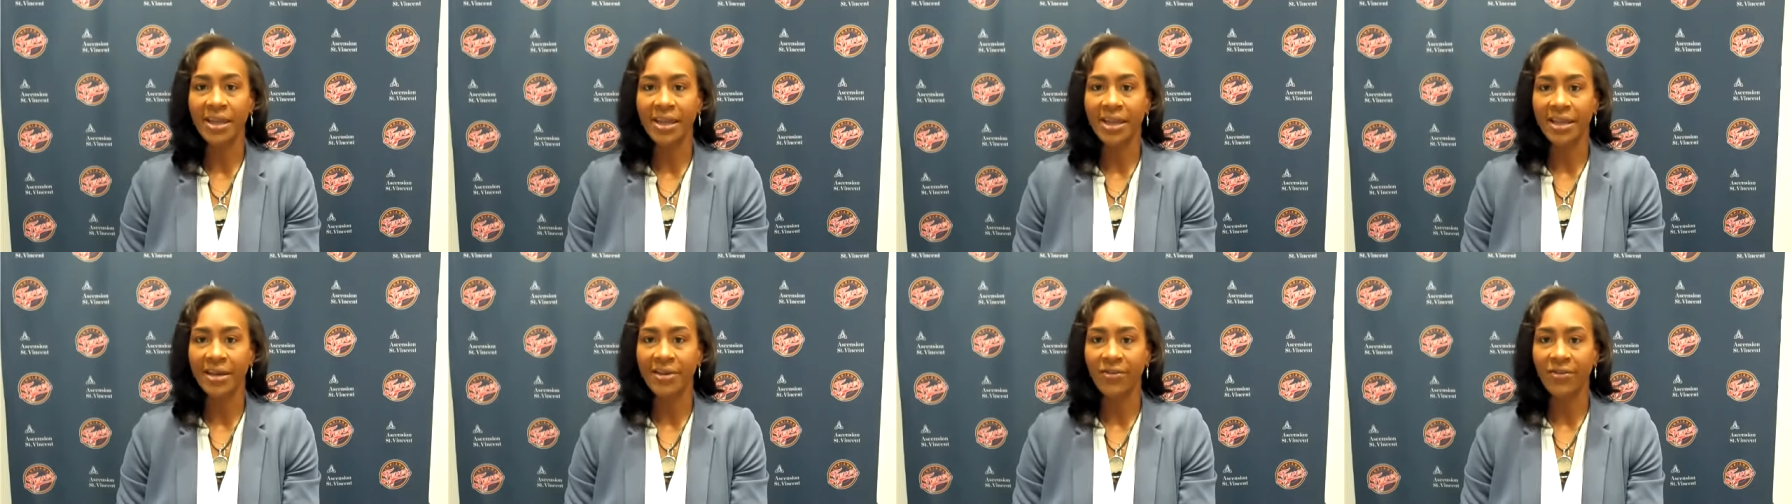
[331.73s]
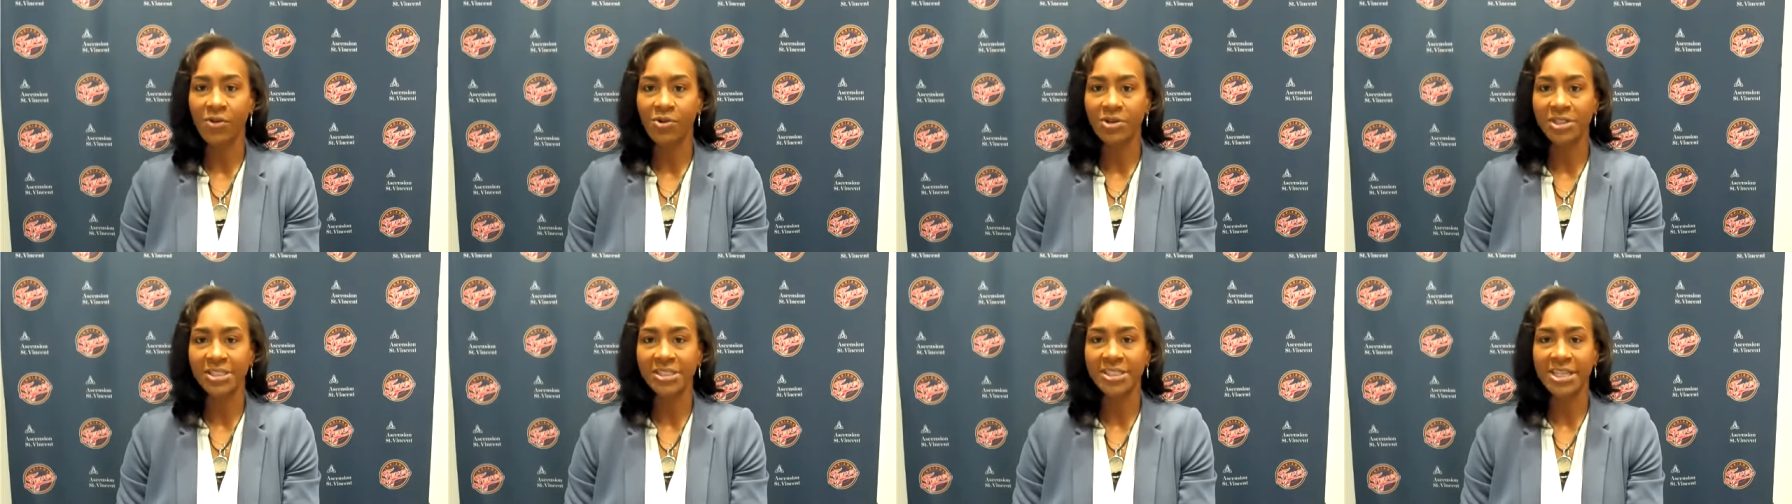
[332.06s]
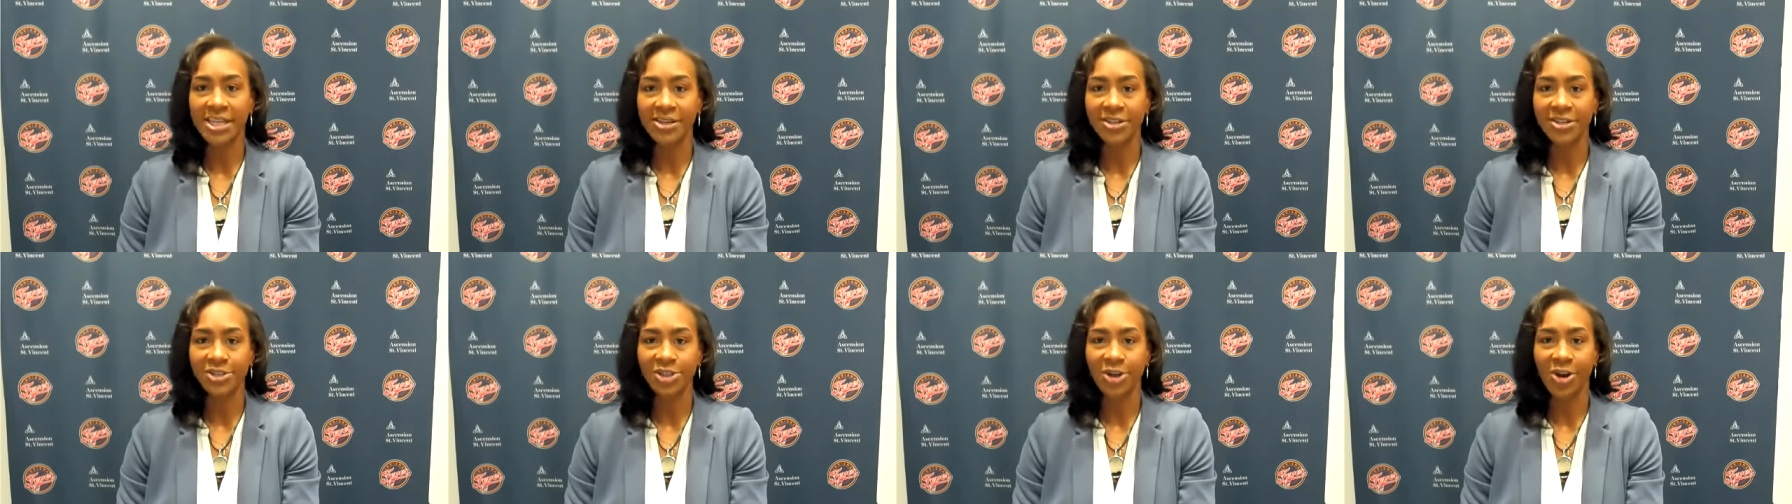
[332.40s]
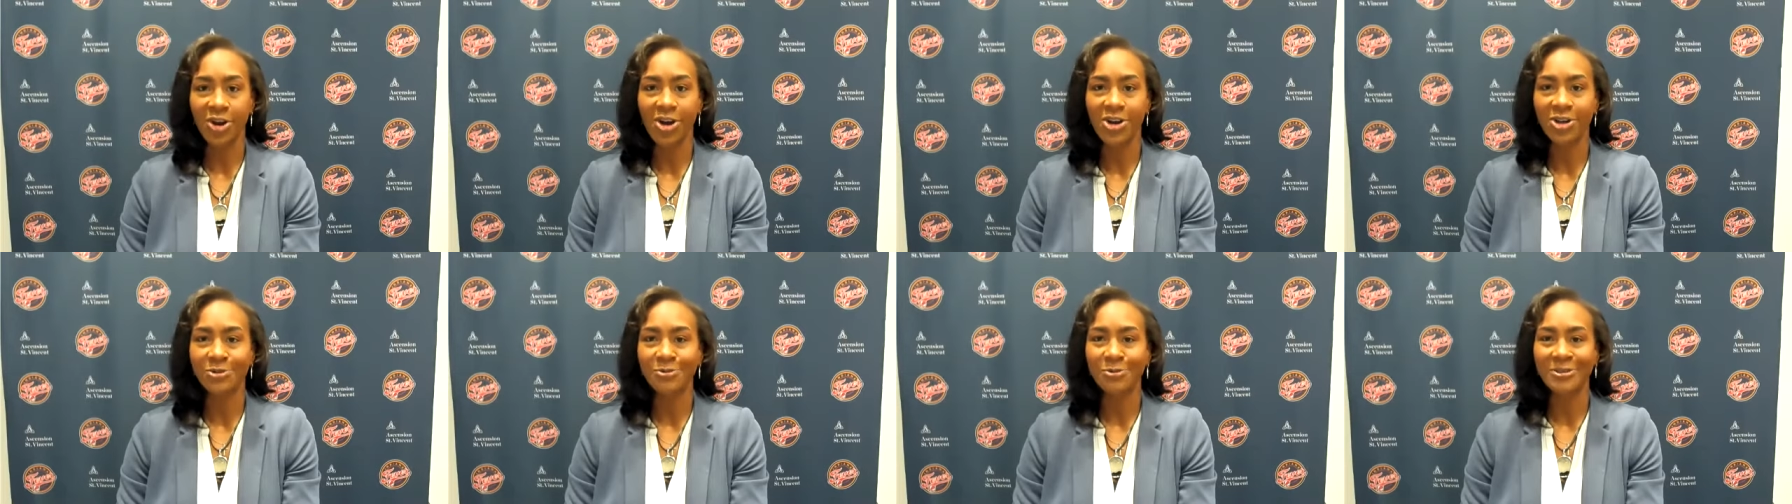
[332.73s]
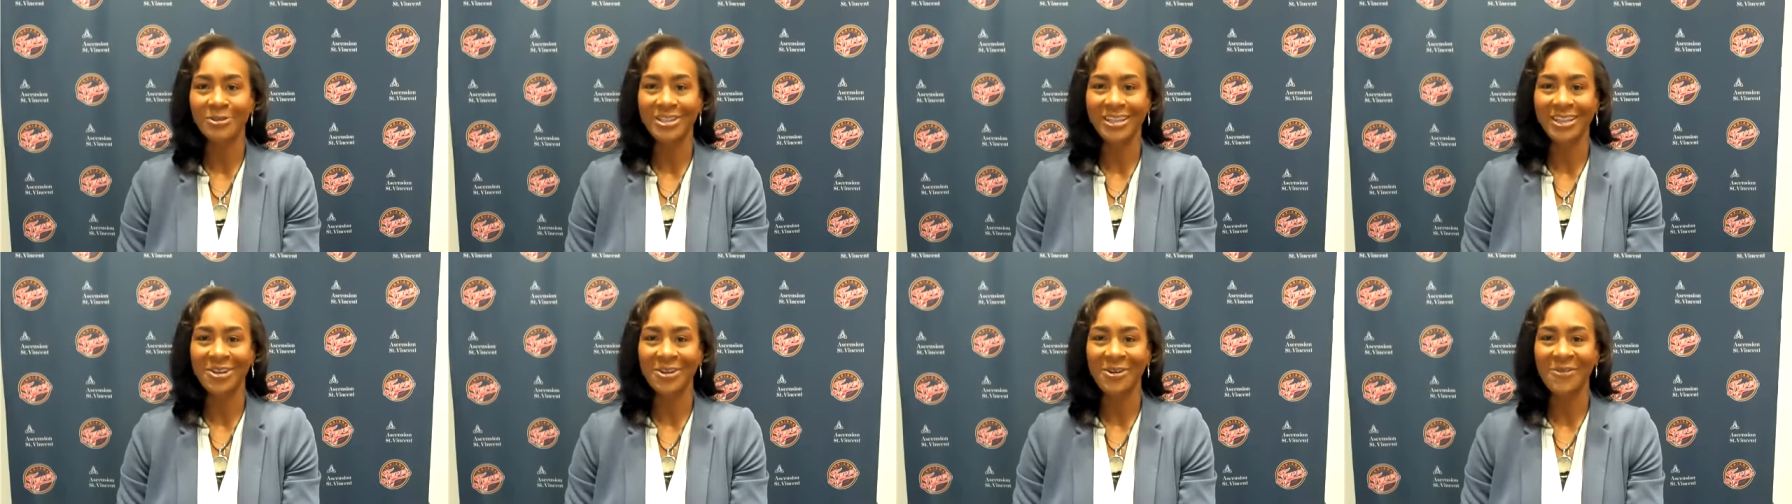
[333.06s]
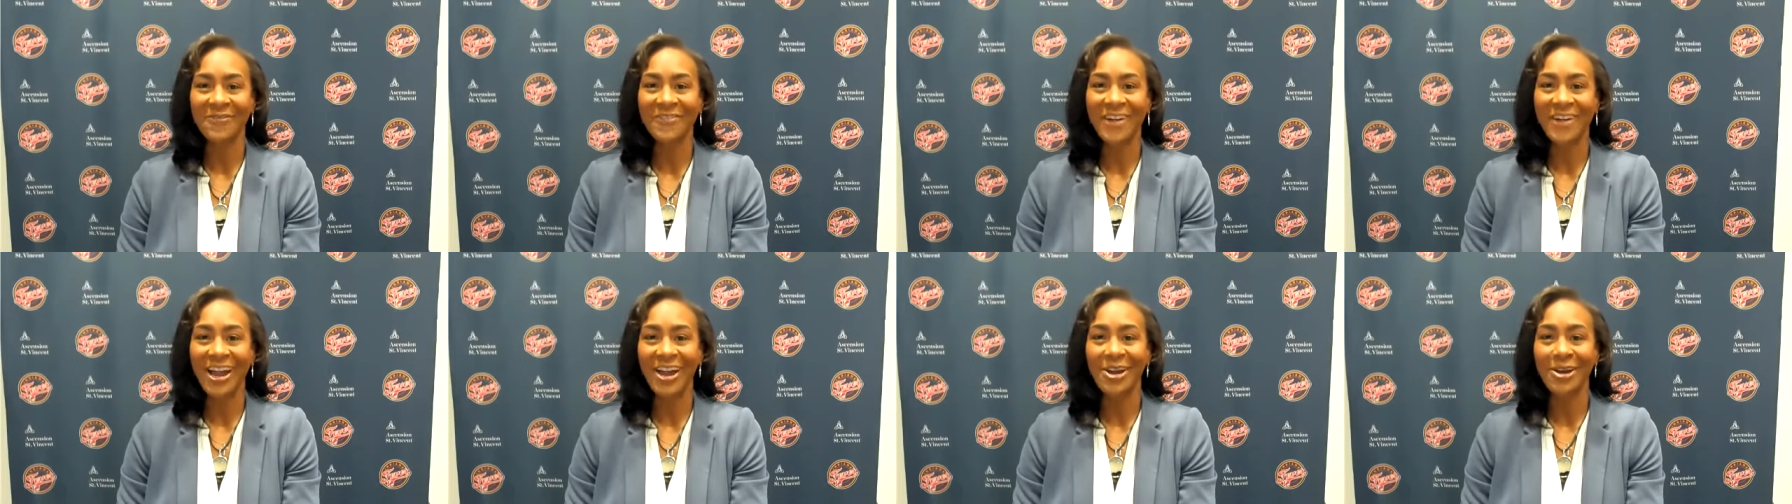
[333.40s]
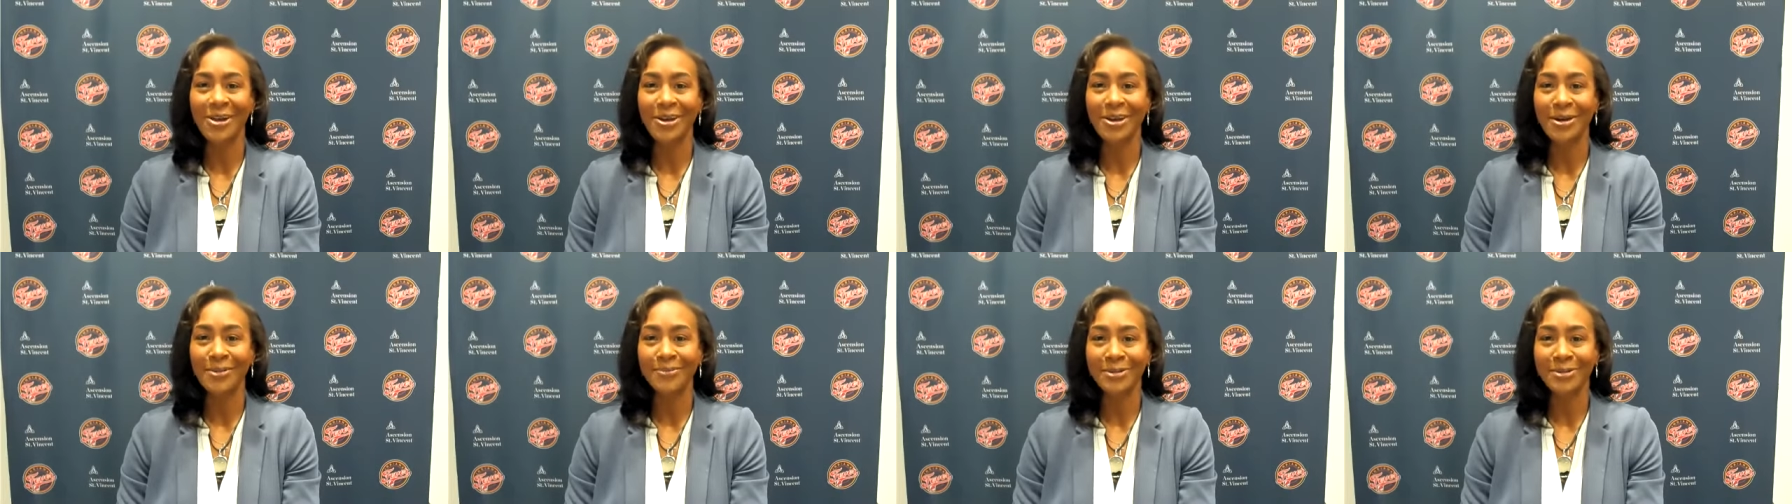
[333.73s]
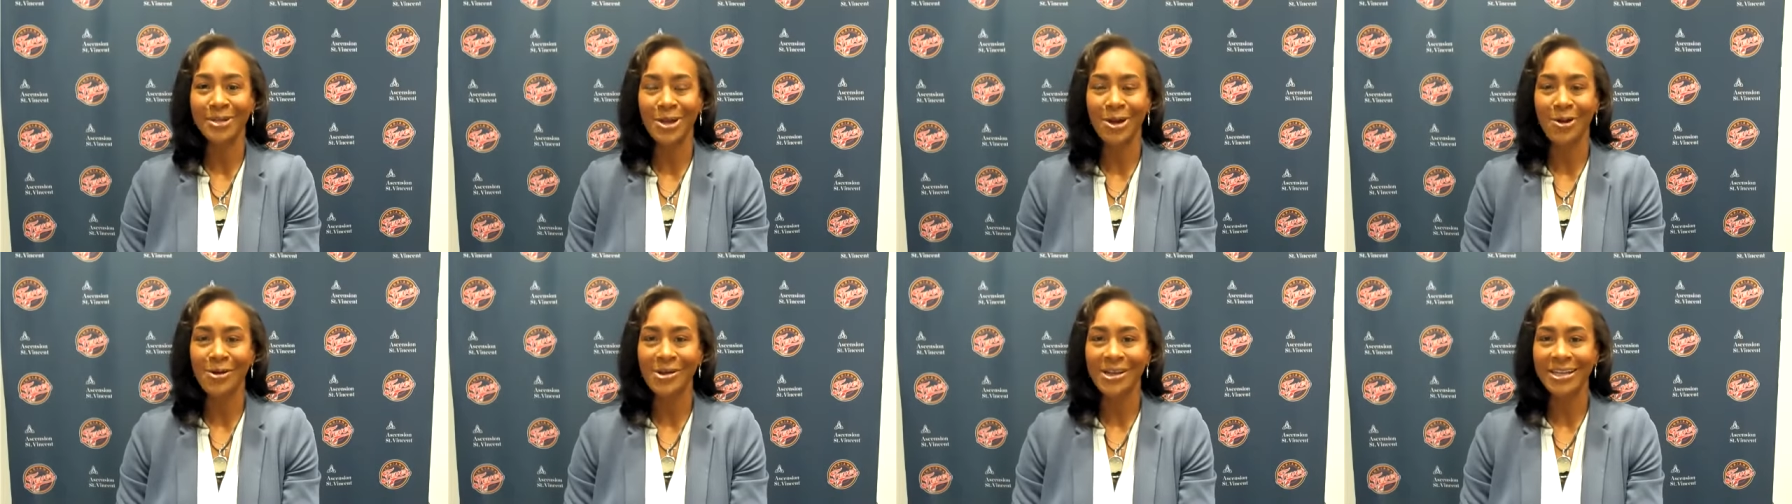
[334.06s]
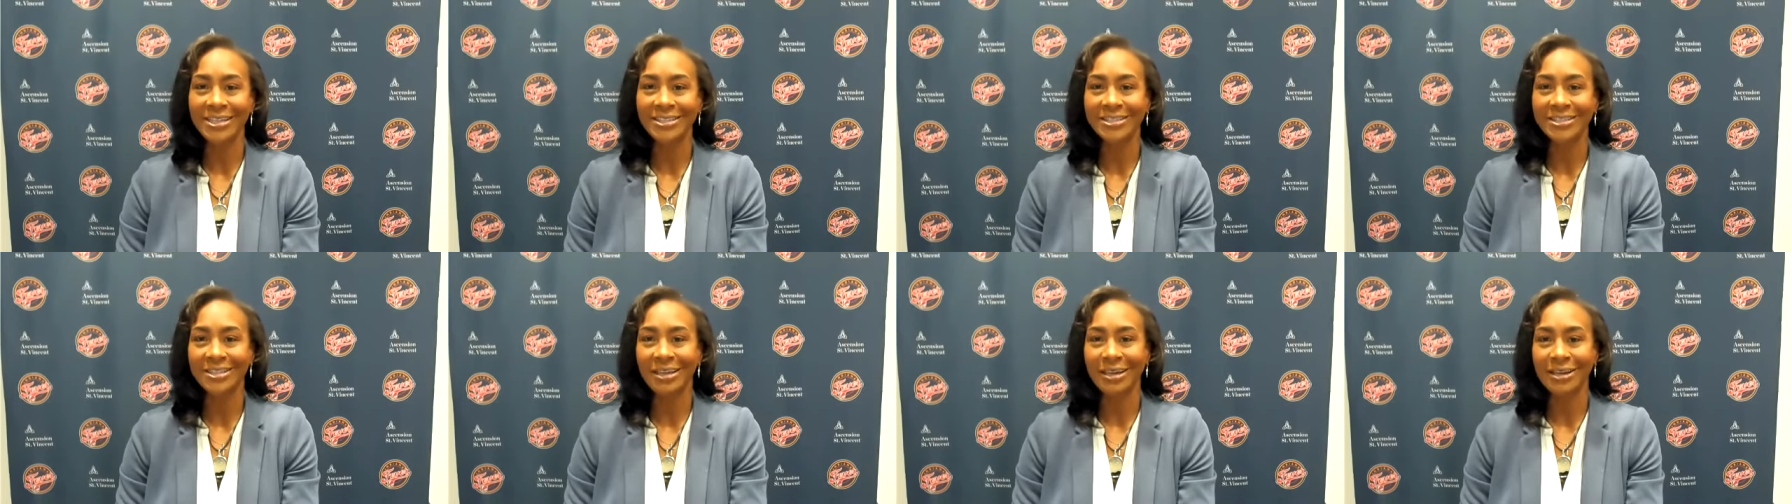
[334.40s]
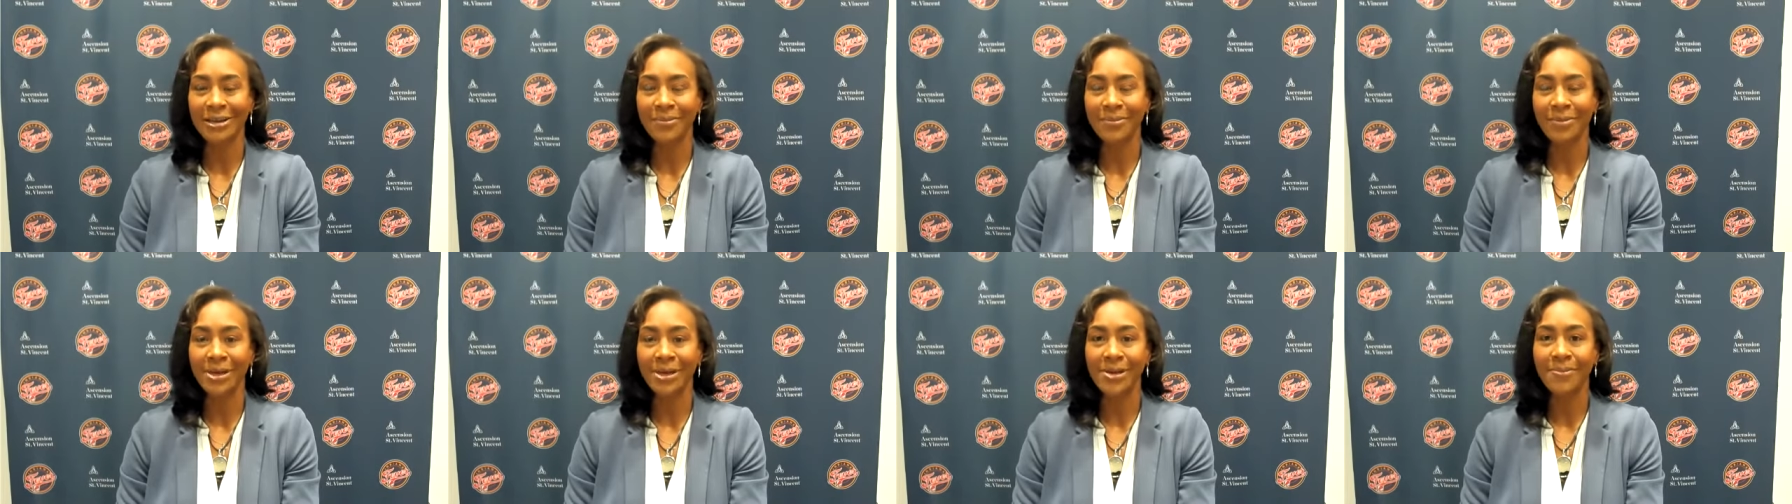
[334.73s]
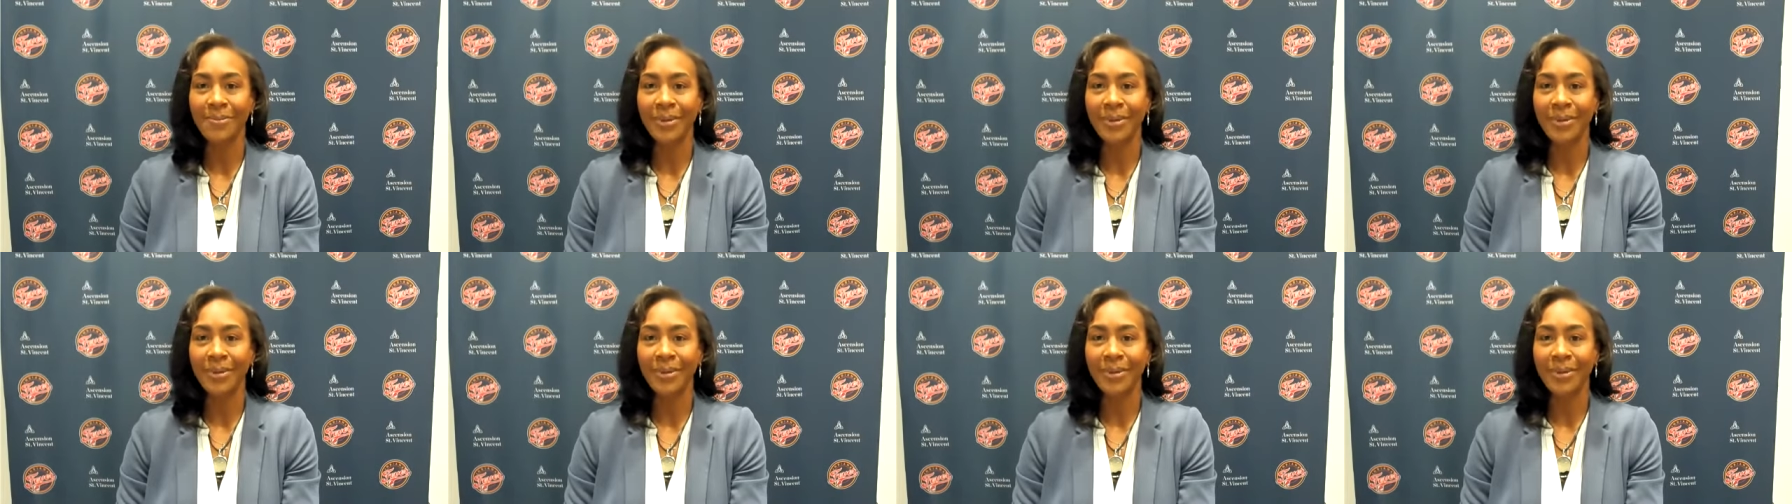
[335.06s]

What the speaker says: And of course, Tina Charles was a little fired up to go against the Liberty.